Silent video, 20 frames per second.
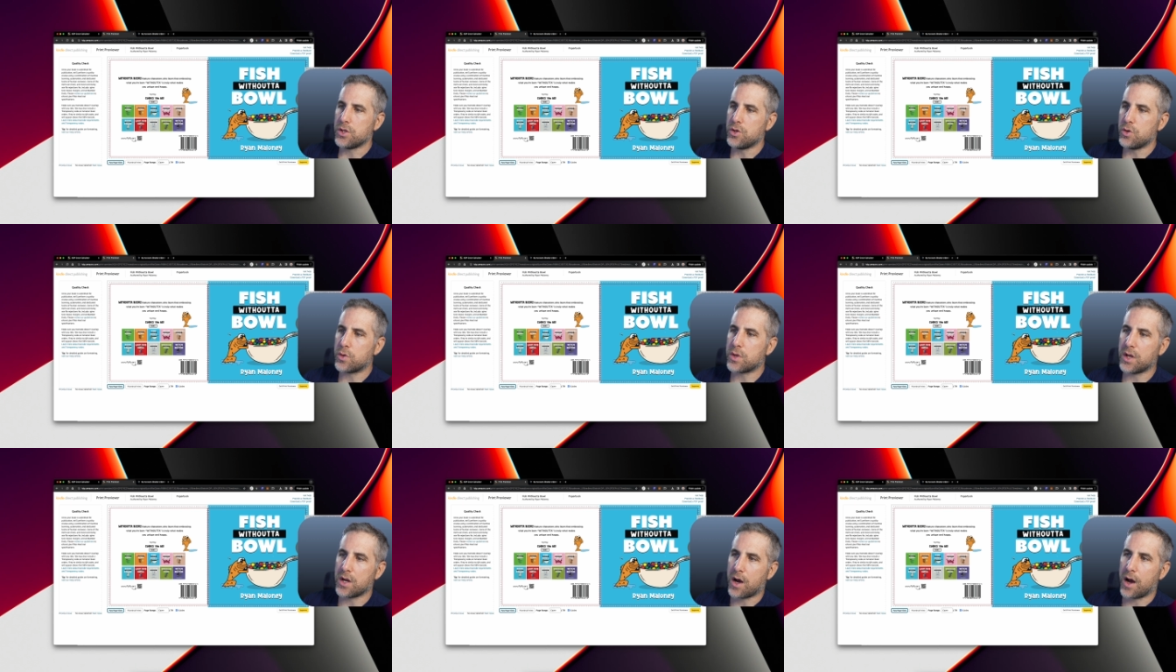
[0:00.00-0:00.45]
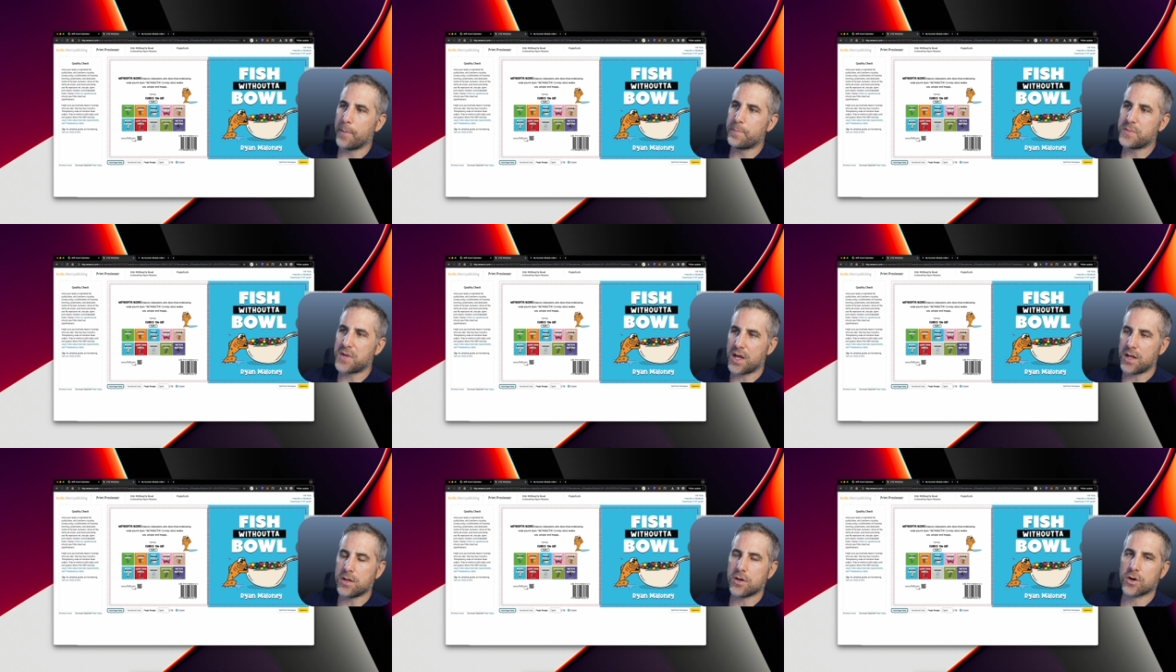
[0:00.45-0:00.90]
You can
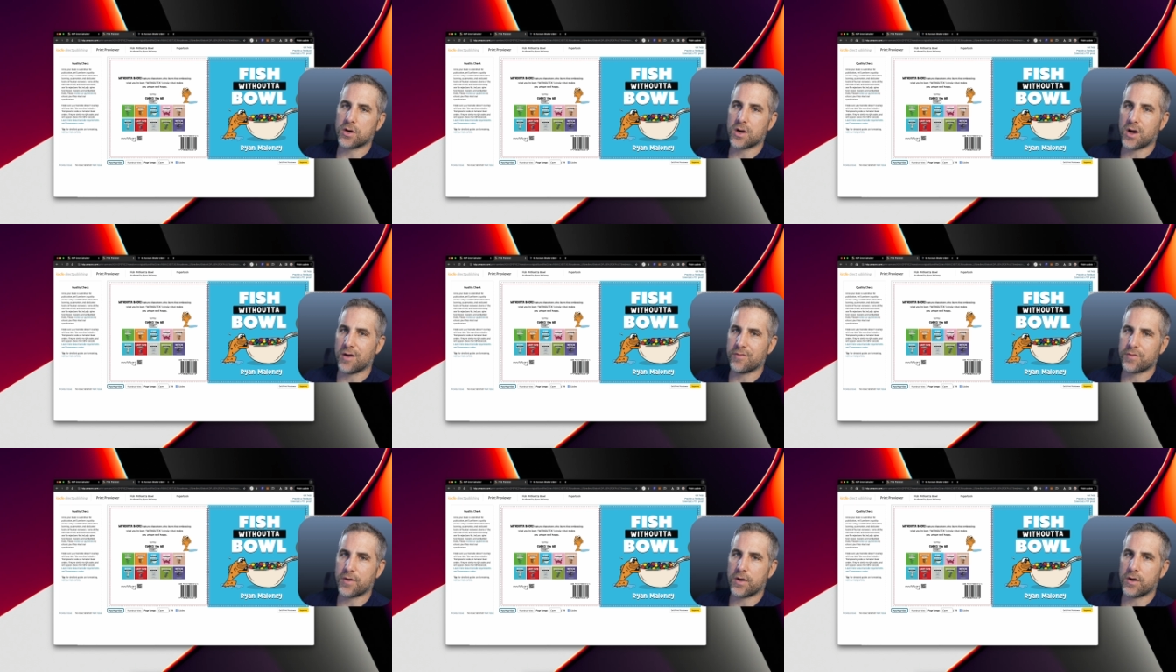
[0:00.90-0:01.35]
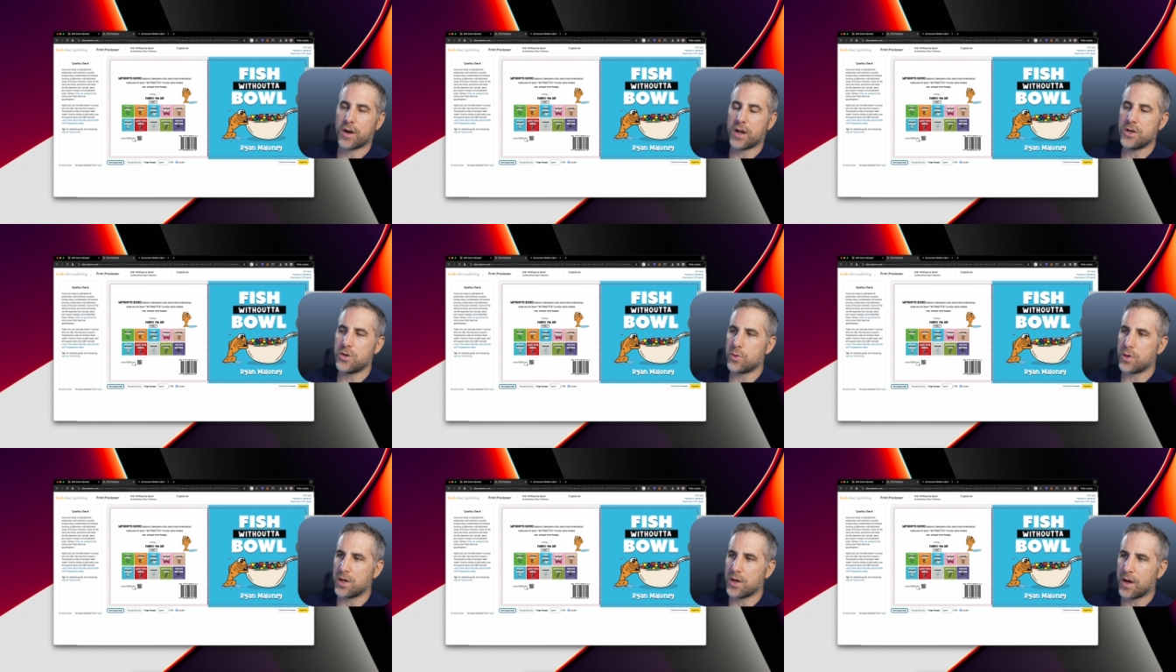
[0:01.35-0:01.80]
update your cover
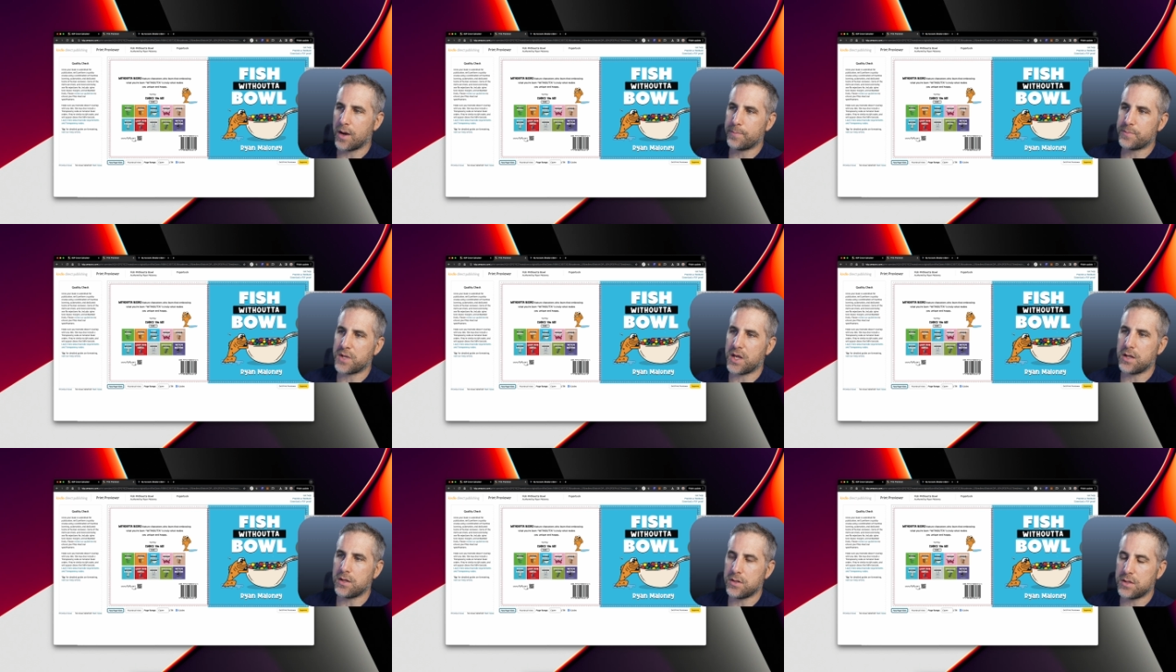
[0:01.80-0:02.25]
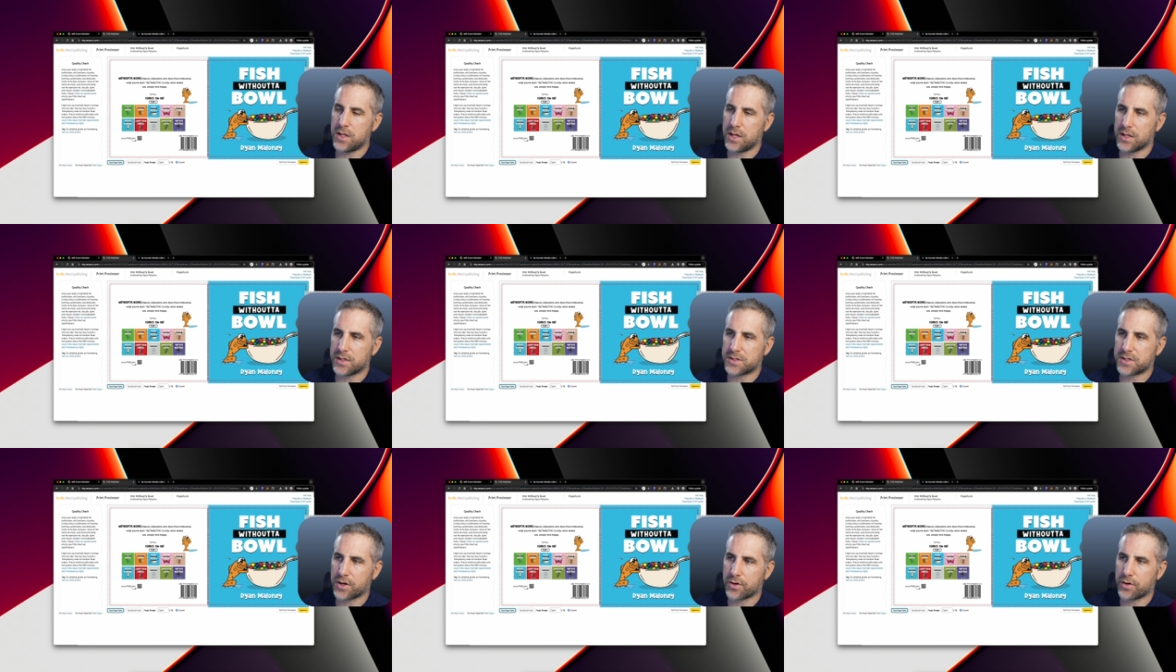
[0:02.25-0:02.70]
and you can update the
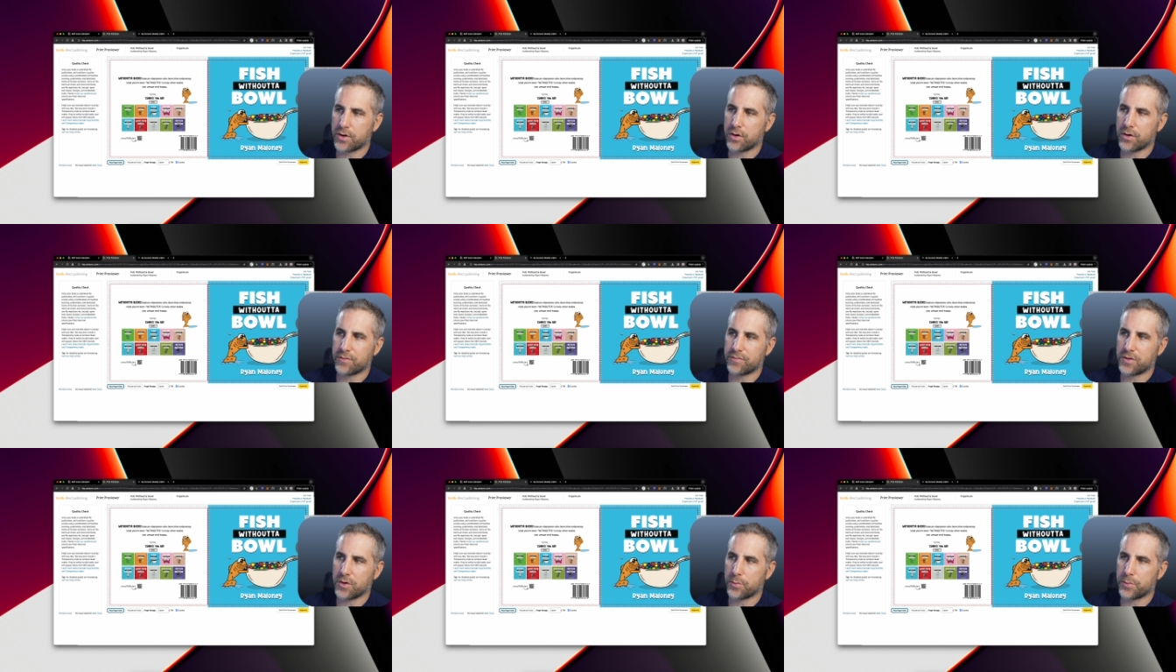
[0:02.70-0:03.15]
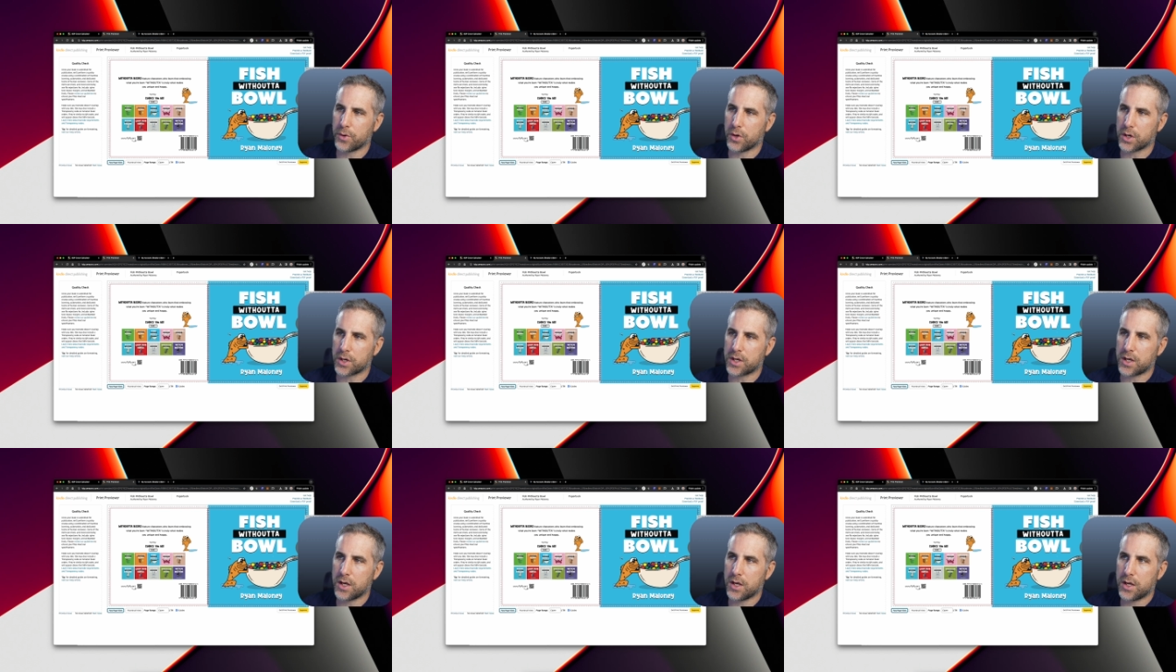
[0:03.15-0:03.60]
interior of your
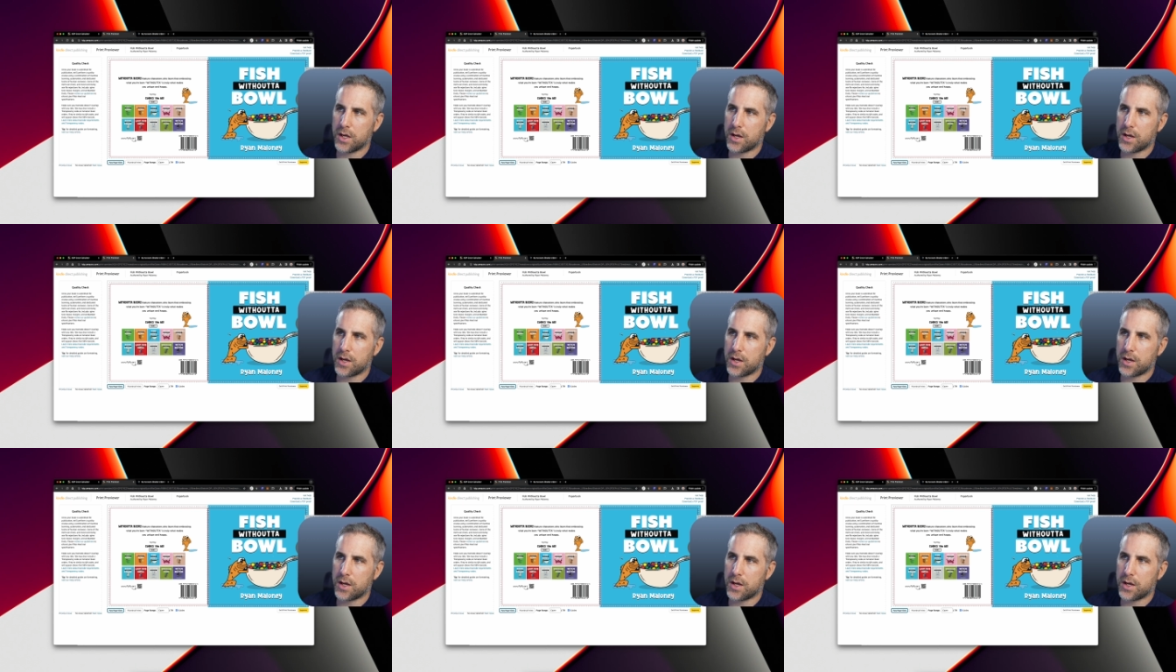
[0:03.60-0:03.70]
book